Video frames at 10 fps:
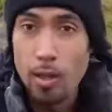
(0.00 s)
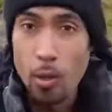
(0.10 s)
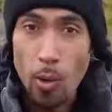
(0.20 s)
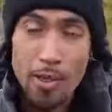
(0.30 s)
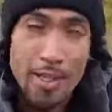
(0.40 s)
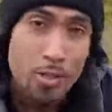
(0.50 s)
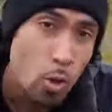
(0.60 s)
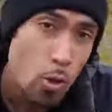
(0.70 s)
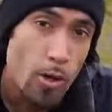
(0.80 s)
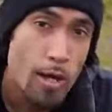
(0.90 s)
one and a
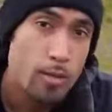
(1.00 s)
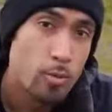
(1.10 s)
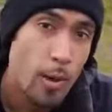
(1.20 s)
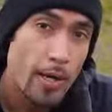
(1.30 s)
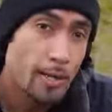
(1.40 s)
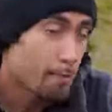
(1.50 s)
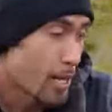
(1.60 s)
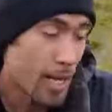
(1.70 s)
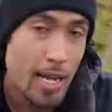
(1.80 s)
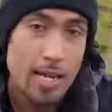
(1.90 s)
quarter ounce of weight.
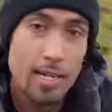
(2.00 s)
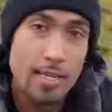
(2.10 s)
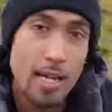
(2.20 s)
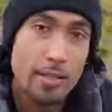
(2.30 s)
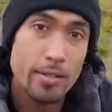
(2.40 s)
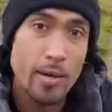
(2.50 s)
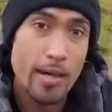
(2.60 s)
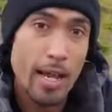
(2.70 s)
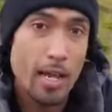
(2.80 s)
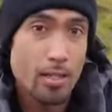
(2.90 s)
I gotta get down there right
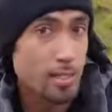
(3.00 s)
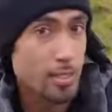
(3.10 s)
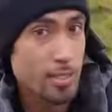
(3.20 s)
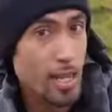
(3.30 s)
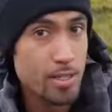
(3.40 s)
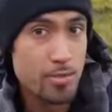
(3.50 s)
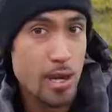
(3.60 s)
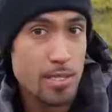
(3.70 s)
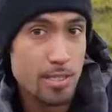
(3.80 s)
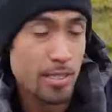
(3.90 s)
now because the tide's
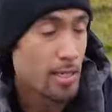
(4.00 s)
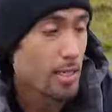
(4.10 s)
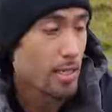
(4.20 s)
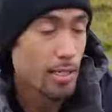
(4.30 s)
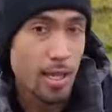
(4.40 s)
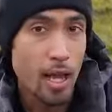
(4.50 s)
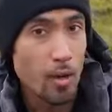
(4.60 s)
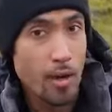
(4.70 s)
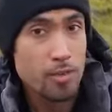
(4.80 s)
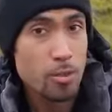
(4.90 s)
rising. I
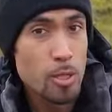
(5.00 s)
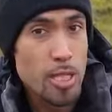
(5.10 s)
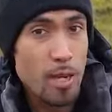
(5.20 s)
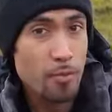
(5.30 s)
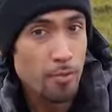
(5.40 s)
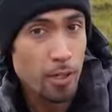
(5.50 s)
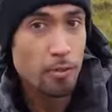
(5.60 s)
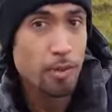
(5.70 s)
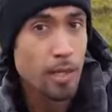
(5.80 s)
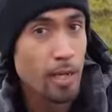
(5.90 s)
don't have too much time to
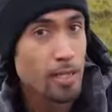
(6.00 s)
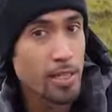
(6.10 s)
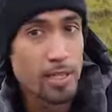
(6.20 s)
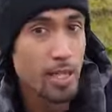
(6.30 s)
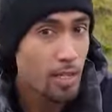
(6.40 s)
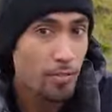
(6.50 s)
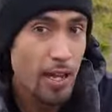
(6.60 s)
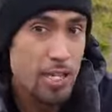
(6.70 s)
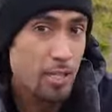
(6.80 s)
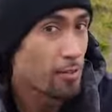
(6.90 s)
film. I just gotta take
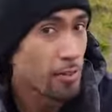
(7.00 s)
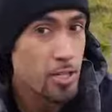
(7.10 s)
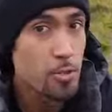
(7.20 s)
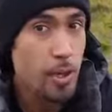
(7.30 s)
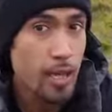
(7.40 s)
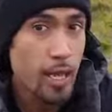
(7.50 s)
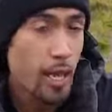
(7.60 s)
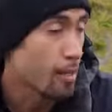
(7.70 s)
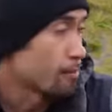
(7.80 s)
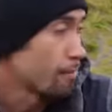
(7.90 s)
advantage of the fishing while I
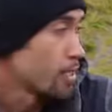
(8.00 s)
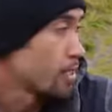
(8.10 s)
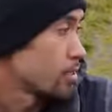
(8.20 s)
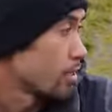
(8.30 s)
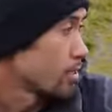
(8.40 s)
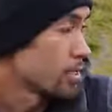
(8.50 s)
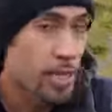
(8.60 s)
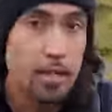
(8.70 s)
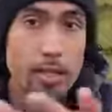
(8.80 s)
can. So let's get down